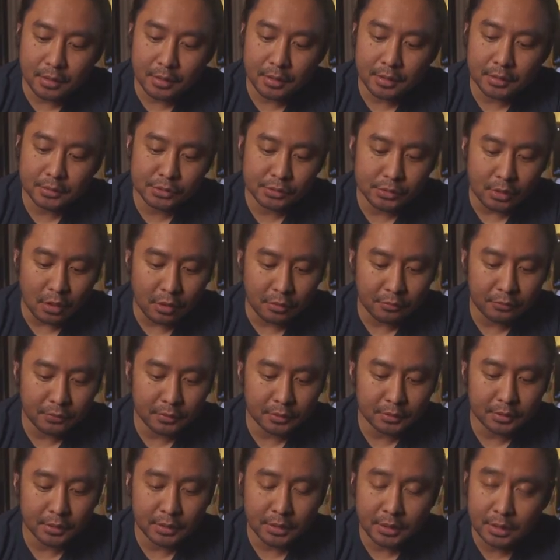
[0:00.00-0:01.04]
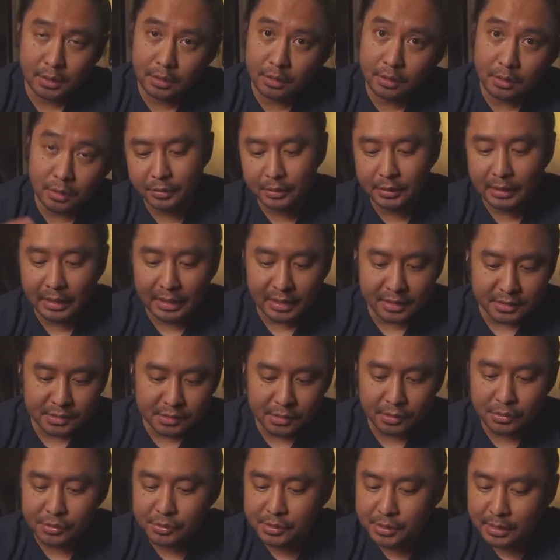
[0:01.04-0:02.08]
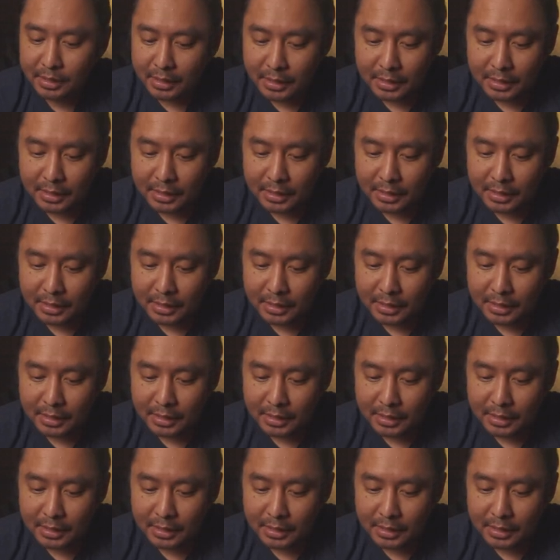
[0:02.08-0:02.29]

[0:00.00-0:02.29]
a star filter here in case there's a